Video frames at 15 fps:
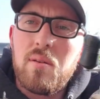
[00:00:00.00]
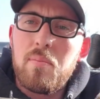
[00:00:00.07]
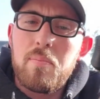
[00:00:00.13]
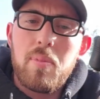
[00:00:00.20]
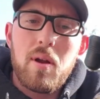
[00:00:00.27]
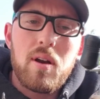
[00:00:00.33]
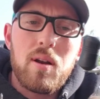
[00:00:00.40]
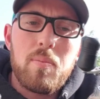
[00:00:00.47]

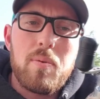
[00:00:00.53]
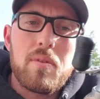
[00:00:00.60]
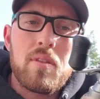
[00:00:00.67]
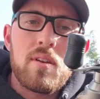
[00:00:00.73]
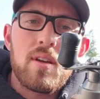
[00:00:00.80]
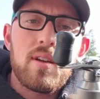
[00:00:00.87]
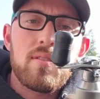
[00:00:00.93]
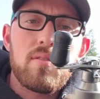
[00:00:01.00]
Paired up with a
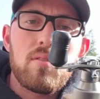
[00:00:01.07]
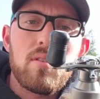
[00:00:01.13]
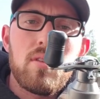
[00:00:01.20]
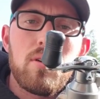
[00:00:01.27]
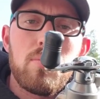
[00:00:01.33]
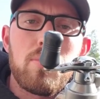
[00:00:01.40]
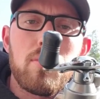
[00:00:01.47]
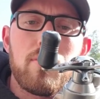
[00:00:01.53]
nice little
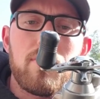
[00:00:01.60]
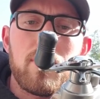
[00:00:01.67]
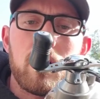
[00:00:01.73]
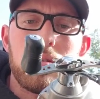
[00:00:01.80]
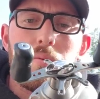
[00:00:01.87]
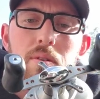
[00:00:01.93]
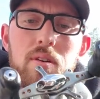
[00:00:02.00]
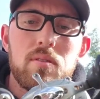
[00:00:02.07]
low
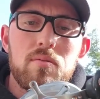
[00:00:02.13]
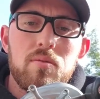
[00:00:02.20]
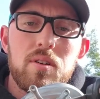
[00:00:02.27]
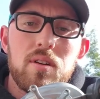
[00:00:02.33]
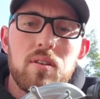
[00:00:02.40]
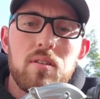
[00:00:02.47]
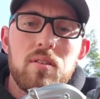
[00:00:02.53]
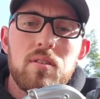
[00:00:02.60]
profile
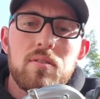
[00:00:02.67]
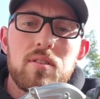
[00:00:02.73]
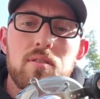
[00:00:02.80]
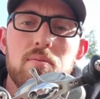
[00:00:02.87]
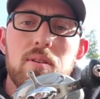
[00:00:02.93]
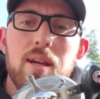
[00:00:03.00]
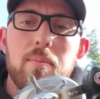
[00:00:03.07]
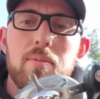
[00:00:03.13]
reel. This
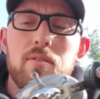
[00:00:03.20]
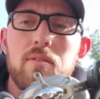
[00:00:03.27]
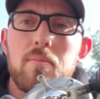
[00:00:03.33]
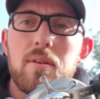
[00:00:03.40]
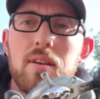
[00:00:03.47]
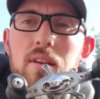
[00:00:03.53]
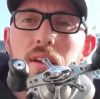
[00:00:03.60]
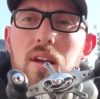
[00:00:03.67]
one happens to
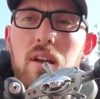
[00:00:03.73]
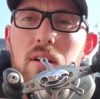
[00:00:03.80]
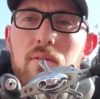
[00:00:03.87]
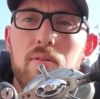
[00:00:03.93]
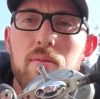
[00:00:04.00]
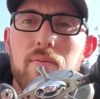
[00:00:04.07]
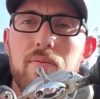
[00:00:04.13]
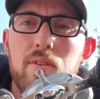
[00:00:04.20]
be
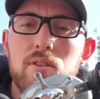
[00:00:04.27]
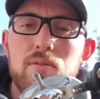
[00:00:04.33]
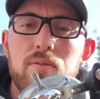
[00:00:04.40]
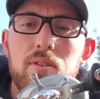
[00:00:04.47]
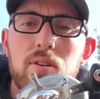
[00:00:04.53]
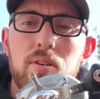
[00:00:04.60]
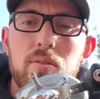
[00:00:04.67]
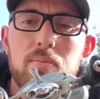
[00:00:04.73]
from
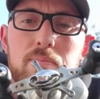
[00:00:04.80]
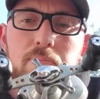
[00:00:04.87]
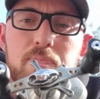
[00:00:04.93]
Fishfield